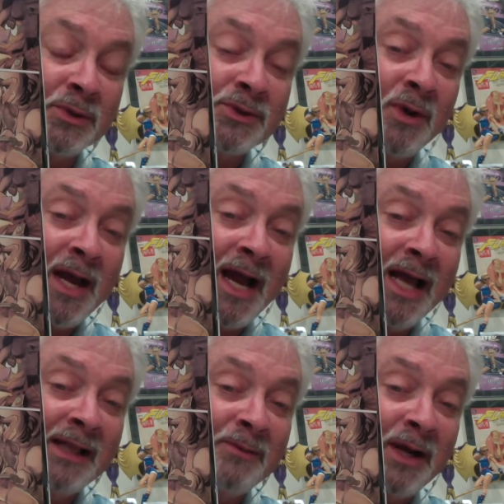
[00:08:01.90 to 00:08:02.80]
So I
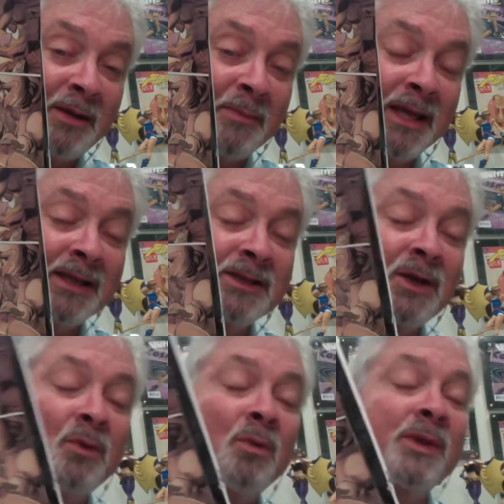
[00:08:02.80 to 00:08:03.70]
highly recommend
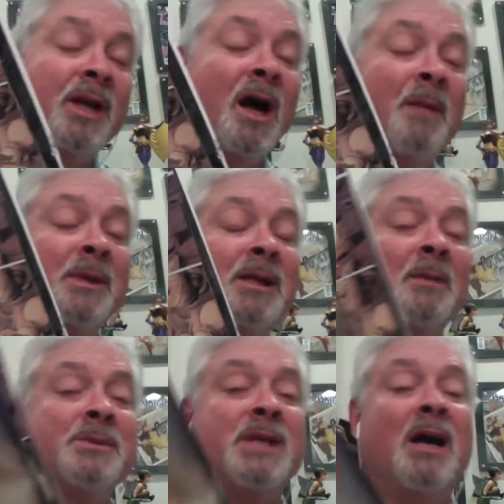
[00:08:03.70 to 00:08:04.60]
when the Omni
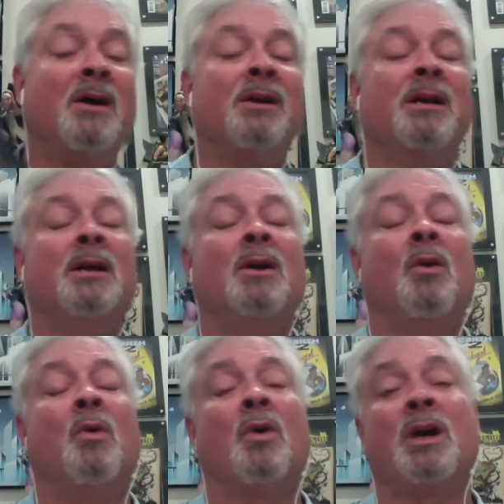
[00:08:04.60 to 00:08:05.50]
comes out,
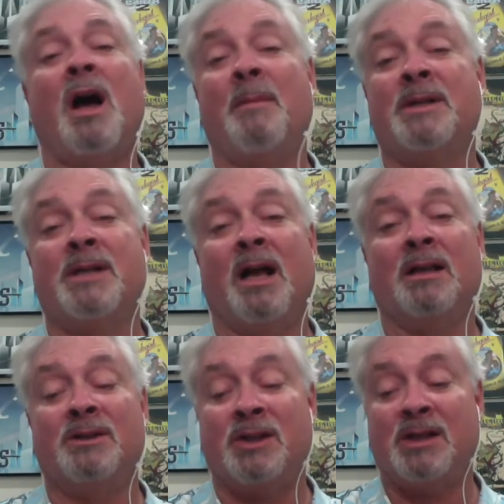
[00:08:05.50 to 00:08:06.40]
or
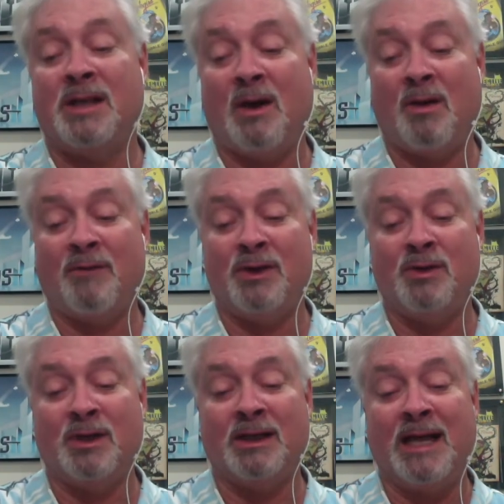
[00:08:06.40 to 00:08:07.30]
Comixology, however you
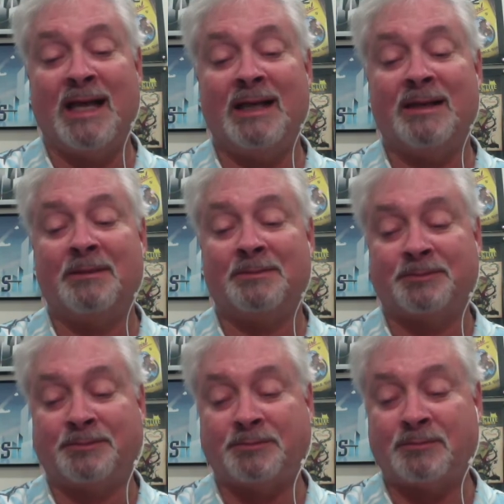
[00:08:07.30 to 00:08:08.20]
can get it,
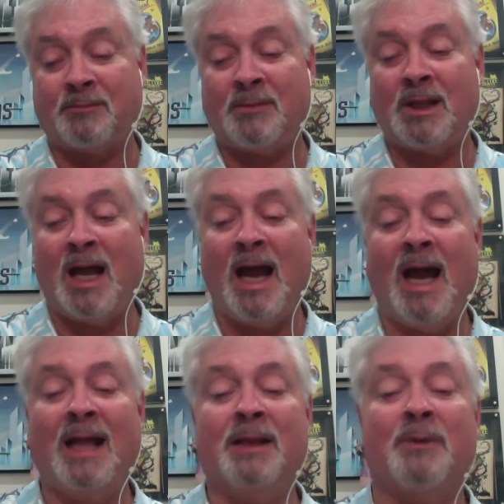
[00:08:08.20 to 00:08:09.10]
I
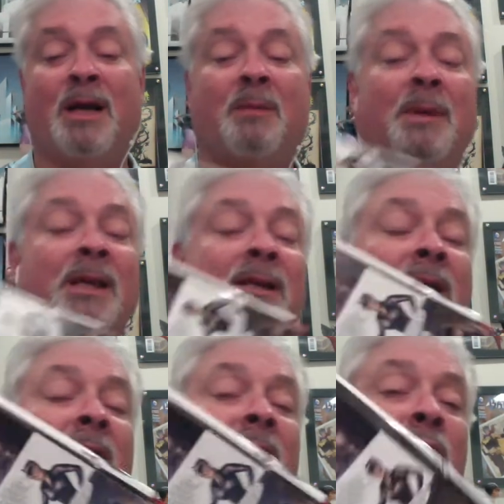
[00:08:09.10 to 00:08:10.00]
highly recommend
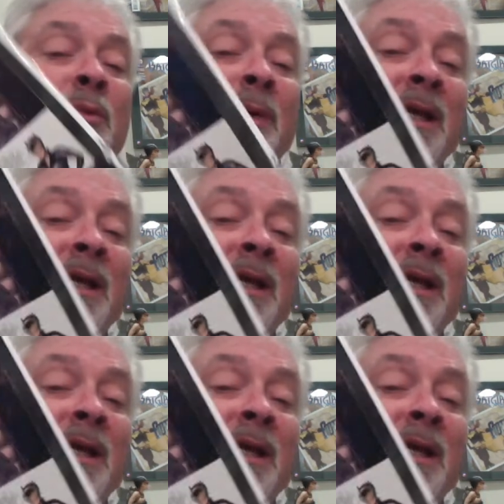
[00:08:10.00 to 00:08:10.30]
you pick